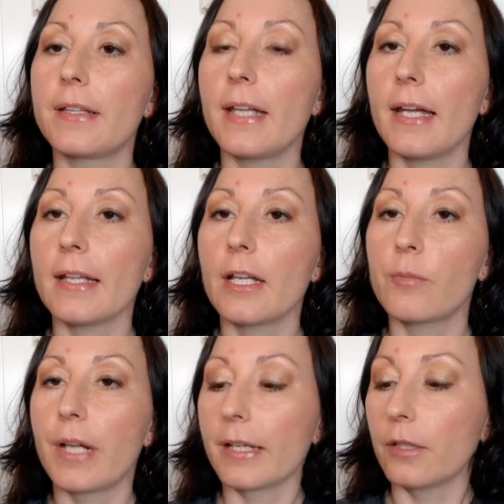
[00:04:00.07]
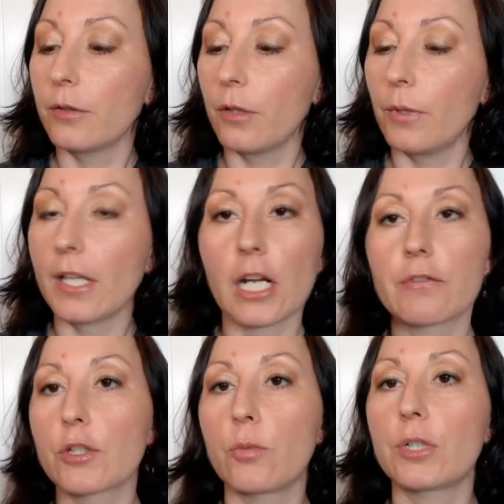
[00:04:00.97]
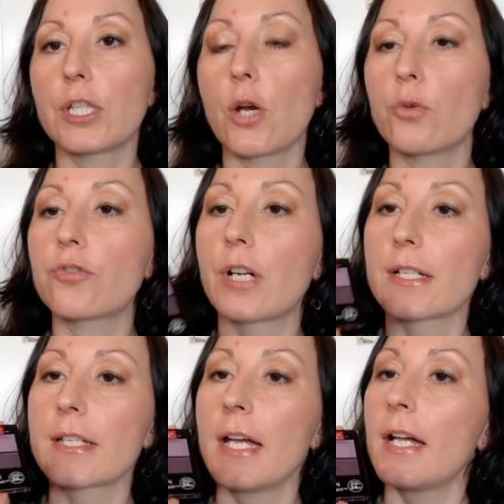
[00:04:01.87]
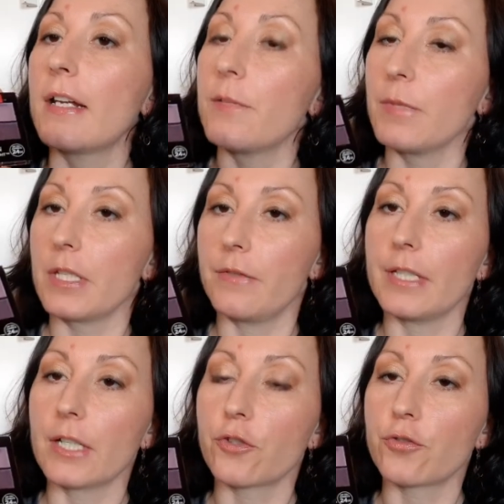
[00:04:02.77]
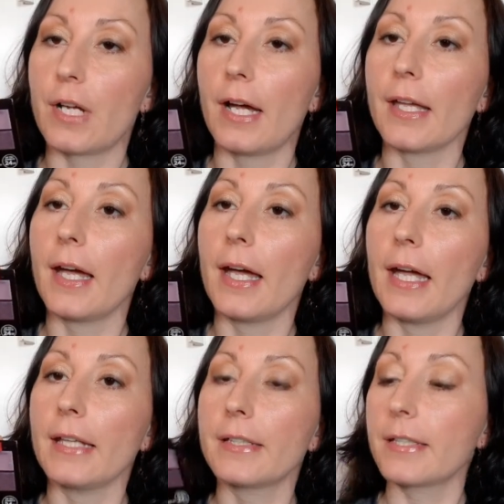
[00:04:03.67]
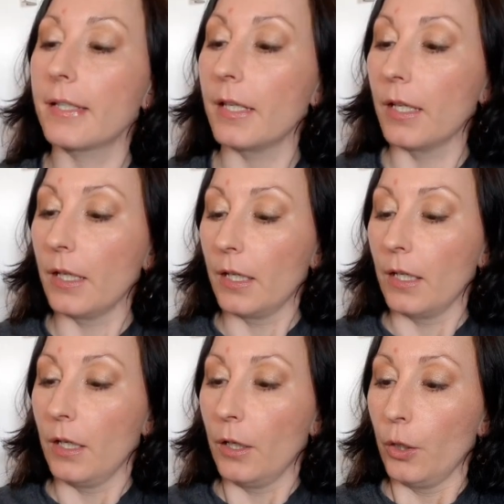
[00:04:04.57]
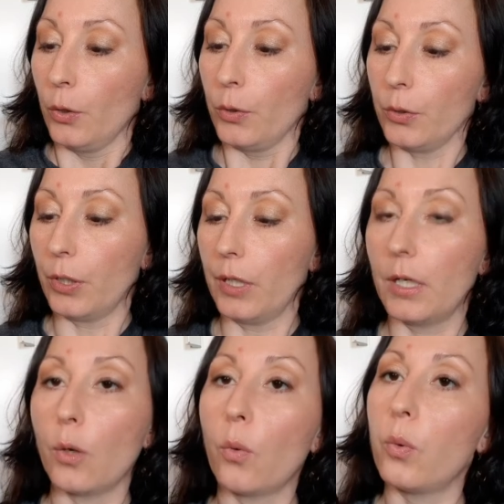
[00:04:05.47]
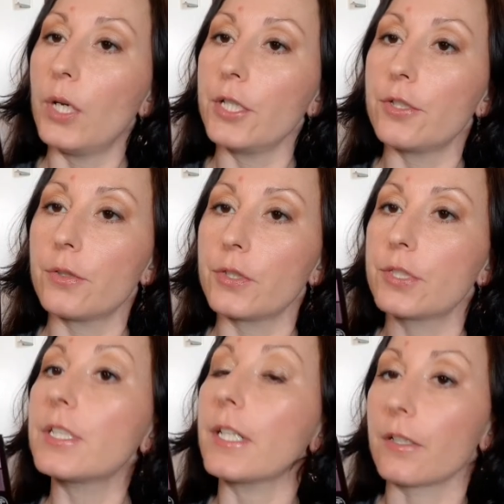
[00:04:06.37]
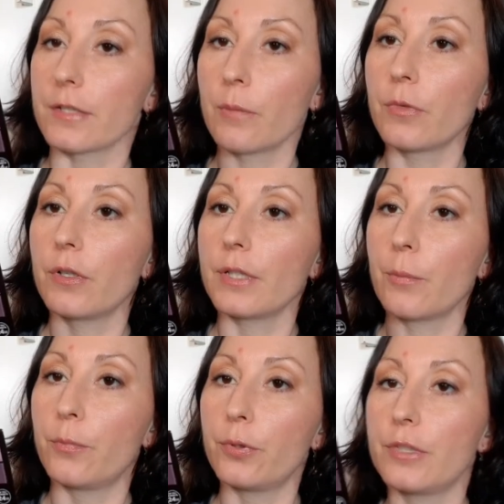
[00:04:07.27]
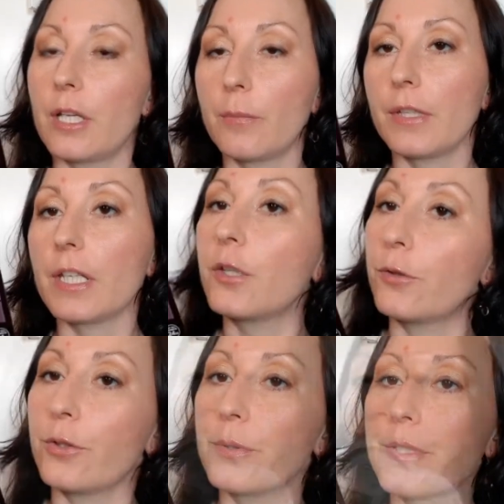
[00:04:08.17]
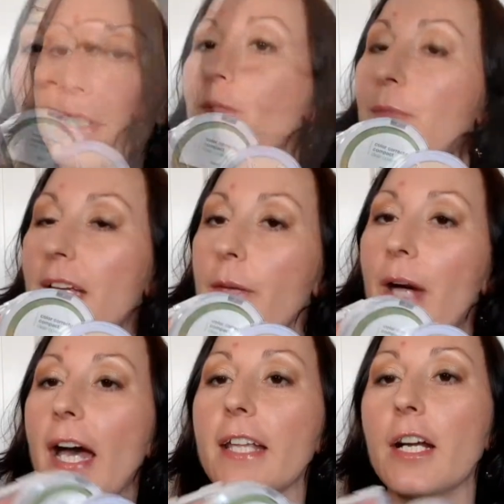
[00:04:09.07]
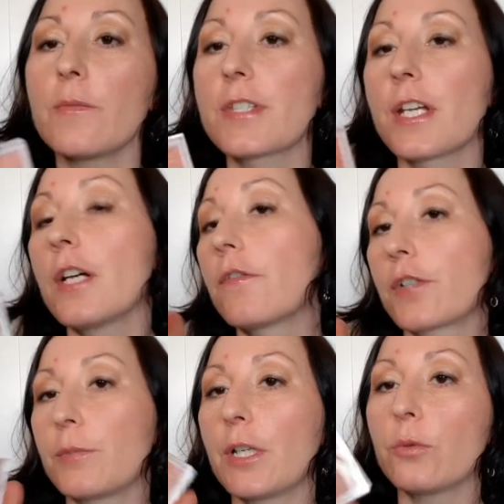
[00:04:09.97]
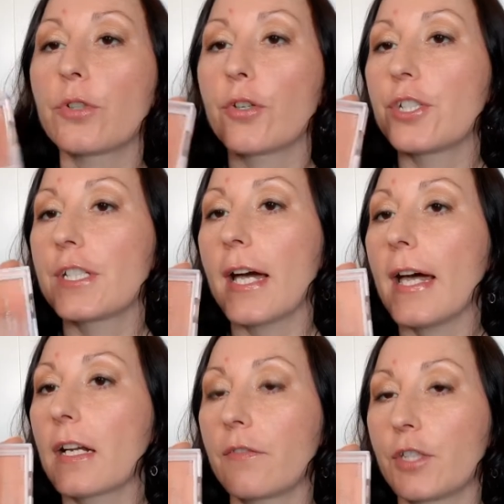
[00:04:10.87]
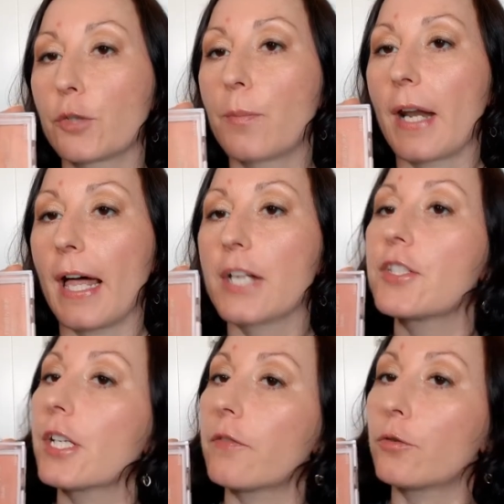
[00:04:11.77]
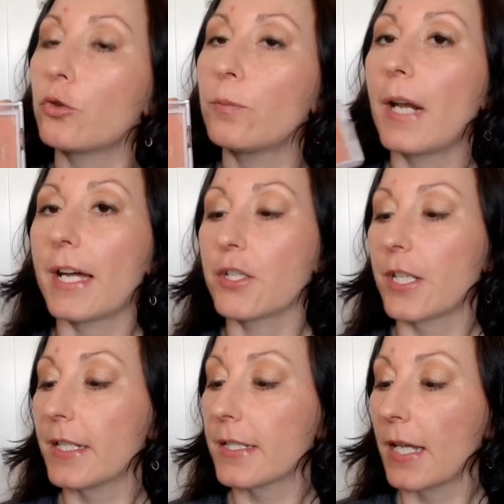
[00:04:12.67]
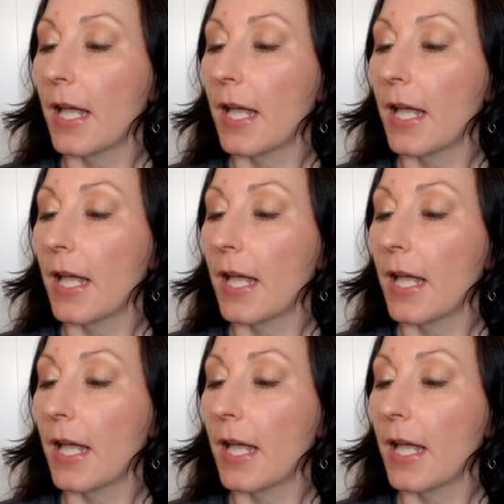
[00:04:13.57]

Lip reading: then I'm like, you know what, I have so many neutrals, let me give it a try. And whew, we shall see, because I'm gonna put them into use. For makeup items from Neutrogena, I have their blush. They have 2 blushes.